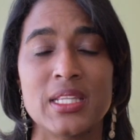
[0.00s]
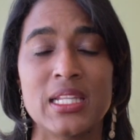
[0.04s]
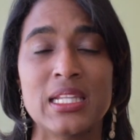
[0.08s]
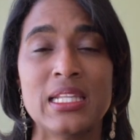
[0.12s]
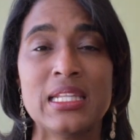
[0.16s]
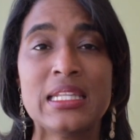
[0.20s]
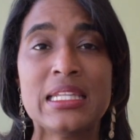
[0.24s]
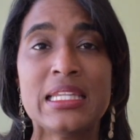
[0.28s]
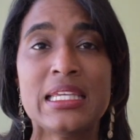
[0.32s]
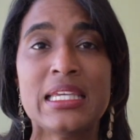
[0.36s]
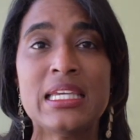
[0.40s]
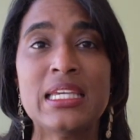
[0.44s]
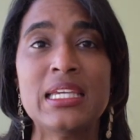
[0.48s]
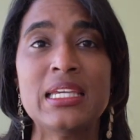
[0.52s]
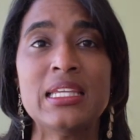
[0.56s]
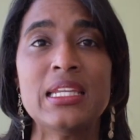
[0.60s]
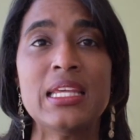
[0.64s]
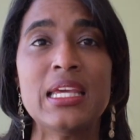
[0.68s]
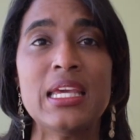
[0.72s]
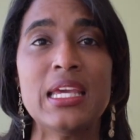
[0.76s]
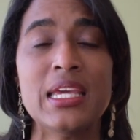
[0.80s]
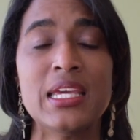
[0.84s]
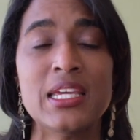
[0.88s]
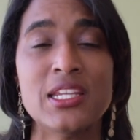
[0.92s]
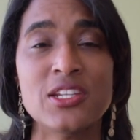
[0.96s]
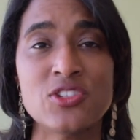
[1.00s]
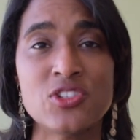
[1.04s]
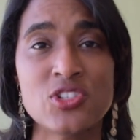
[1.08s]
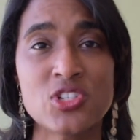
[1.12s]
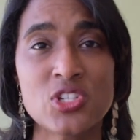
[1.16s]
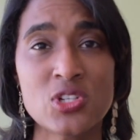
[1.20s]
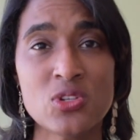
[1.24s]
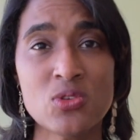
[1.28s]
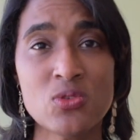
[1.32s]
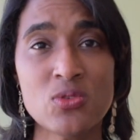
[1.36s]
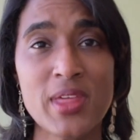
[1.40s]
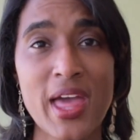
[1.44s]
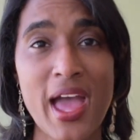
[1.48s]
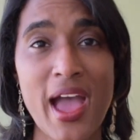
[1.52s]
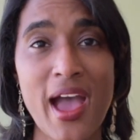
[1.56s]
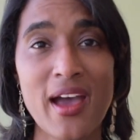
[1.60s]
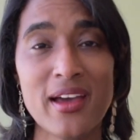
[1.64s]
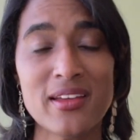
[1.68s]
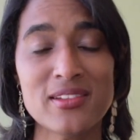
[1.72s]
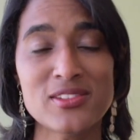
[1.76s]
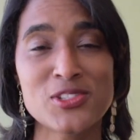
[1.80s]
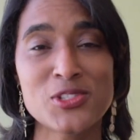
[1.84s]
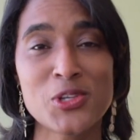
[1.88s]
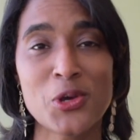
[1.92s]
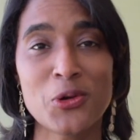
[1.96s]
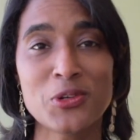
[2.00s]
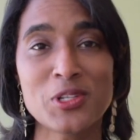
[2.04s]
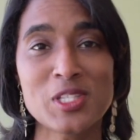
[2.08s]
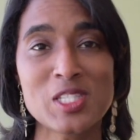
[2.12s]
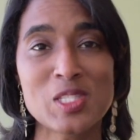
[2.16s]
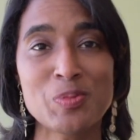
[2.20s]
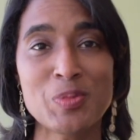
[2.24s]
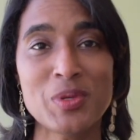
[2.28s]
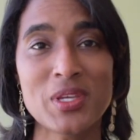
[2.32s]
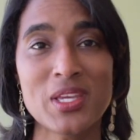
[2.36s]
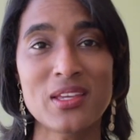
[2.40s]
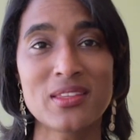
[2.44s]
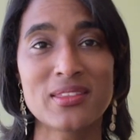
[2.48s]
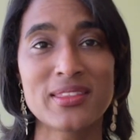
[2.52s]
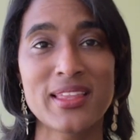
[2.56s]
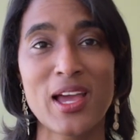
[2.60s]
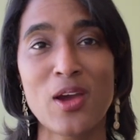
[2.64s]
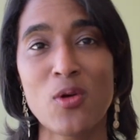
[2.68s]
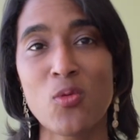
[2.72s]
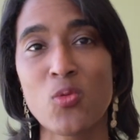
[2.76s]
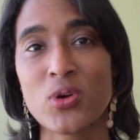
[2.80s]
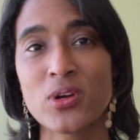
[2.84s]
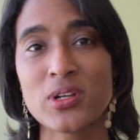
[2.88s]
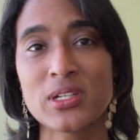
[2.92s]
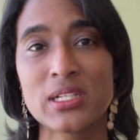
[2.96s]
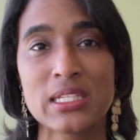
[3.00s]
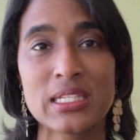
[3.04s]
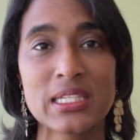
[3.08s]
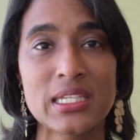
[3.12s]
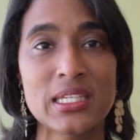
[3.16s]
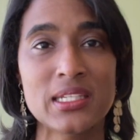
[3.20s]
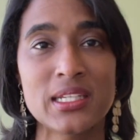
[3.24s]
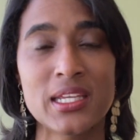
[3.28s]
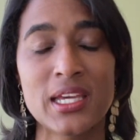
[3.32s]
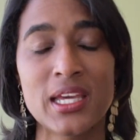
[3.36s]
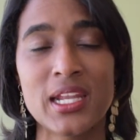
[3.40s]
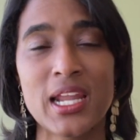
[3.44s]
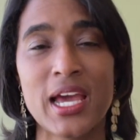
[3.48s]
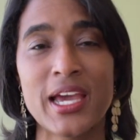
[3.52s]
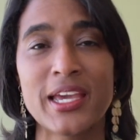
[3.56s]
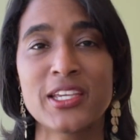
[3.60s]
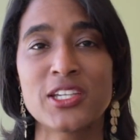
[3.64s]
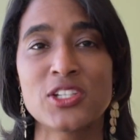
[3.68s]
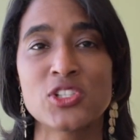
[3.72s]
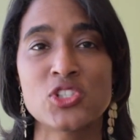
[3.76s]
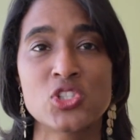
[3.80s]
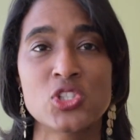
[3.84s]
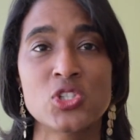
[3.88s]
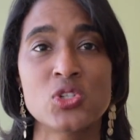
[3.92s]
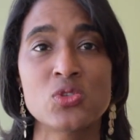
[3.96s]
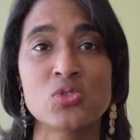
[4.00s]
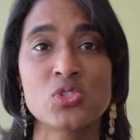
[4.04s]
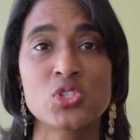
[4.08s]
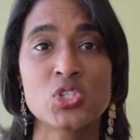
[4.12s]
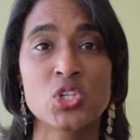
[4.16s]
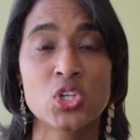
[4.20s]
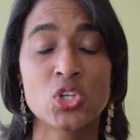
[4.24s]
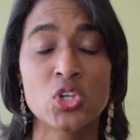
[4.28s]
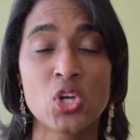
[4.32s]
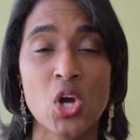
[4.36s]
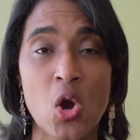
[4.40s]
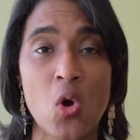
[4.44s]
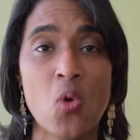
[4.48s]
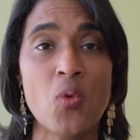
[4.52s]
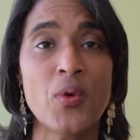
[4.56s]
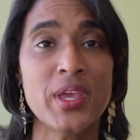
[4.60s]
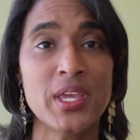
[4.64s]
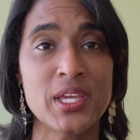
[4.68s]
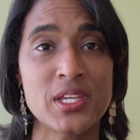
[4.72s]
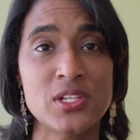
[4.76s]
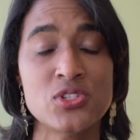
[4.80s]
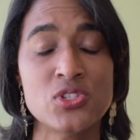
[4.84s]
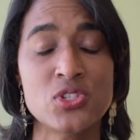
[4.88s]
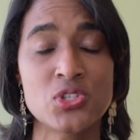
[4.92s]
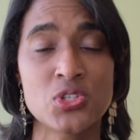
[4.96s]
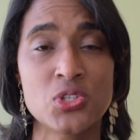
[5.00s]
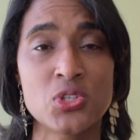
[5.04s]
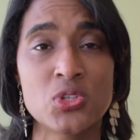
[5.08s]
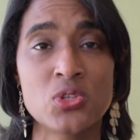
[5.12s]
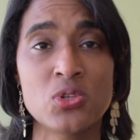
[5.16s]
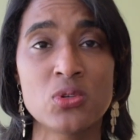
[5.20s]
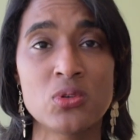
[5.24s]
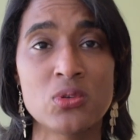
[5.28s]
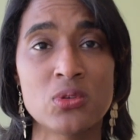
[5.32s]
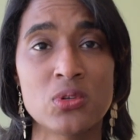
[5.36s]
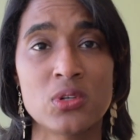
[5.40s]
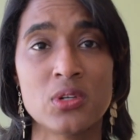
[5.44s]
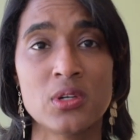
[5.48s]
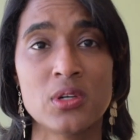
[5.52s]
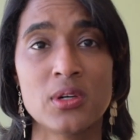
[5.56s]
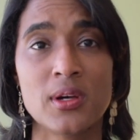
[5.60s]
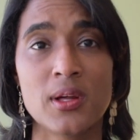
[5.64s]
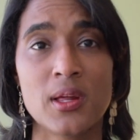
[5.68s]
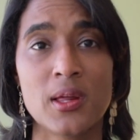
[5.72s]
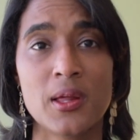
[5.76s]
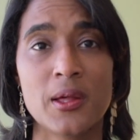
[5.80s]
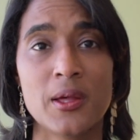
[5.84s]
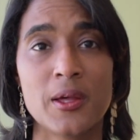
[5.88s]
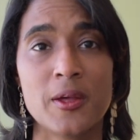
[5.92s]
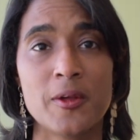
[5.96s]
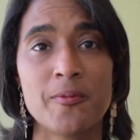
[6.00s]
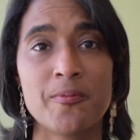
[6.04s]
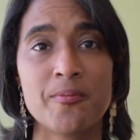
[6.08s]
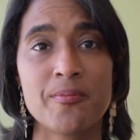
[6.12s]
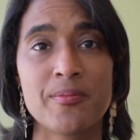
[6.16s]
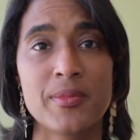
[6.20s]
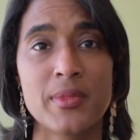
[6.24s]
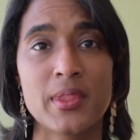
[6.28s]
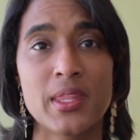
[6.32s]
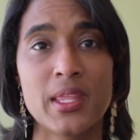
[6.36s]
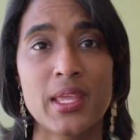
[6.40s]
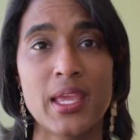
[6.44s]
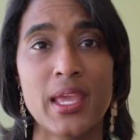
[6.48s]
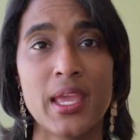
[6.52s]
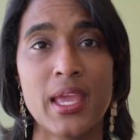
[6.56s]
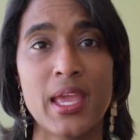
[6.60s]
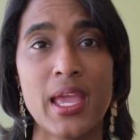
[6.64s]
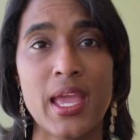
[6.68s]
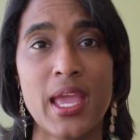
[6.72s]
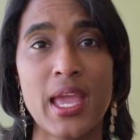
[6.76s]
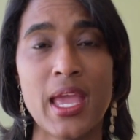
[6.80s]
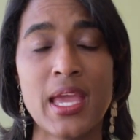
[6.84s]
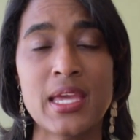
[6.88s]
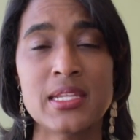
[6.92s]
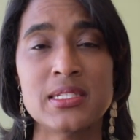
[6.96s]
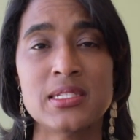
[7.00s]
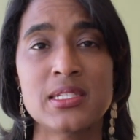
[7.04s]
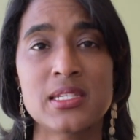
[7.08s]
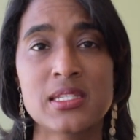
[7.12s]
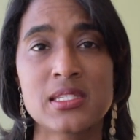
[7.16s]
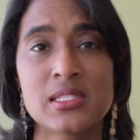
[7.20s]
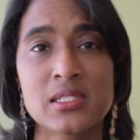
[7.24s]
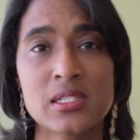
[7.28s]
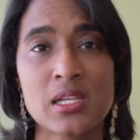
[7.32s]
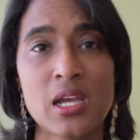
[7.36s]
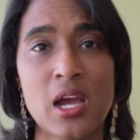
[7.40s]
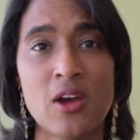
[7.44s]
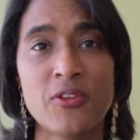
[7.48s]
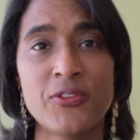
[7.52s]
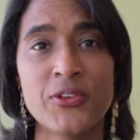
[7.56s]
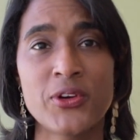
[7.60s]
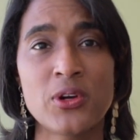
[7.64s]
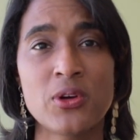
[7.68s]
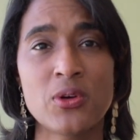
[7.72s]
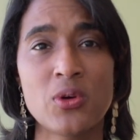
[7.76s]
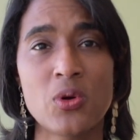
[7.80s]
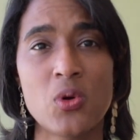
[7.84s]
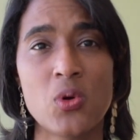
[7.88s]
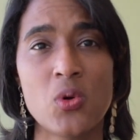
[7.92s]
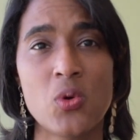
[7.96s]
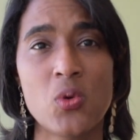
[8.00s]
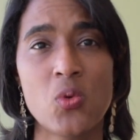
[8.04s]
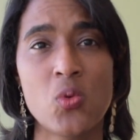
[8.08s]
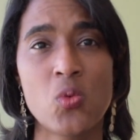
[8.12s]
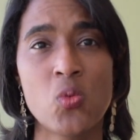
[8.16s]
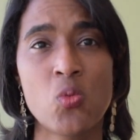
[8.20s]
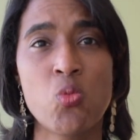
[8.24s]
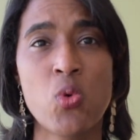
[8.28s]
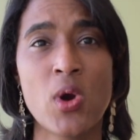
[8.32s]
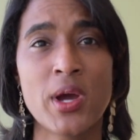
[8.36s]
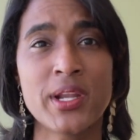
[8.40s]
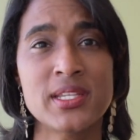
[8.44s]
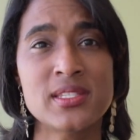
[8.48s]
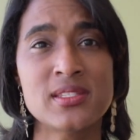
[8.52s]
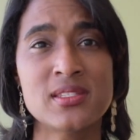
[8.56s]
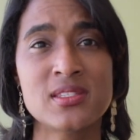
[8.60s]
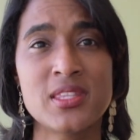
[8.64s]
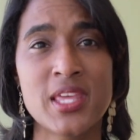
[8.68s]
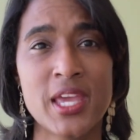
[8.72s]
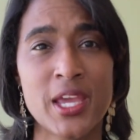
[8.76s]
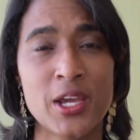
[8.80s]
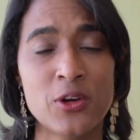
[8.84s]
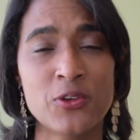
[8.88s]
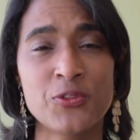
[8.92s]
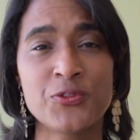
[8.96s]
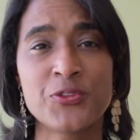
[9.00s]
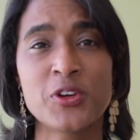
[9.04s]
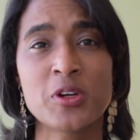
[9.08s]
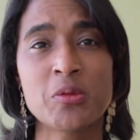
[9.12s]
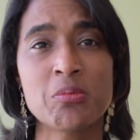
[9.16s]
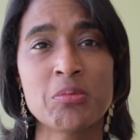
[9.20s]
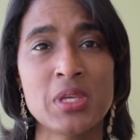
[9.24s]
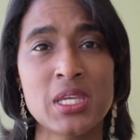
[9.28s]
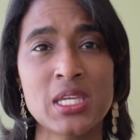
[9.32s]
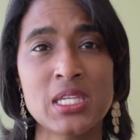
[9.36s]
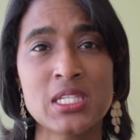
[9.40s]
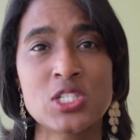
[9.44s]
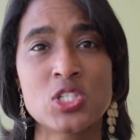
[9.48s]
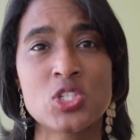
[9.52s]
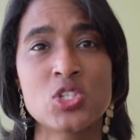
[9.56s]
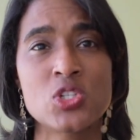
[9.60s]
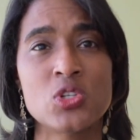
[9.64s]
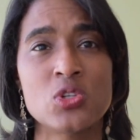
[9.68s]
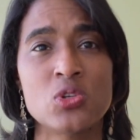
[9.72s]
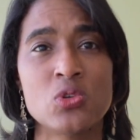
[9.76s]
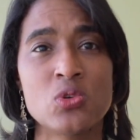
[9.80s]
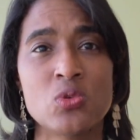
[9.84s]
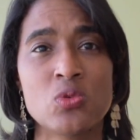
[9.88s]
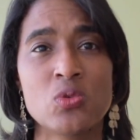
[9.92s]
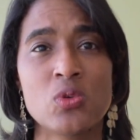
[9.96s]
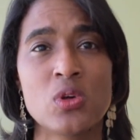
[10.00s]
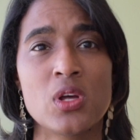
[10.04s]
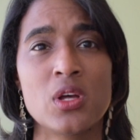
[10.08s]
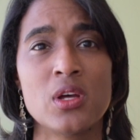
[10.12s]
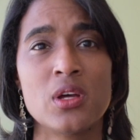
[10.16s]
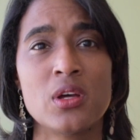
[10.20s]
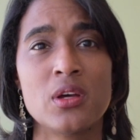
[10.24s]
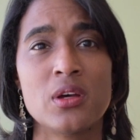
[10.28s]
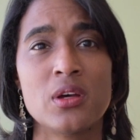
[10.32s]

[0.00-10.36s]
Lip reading: lean into that, so to speak, that word lean in. I can choose to go into and discover what is there for me to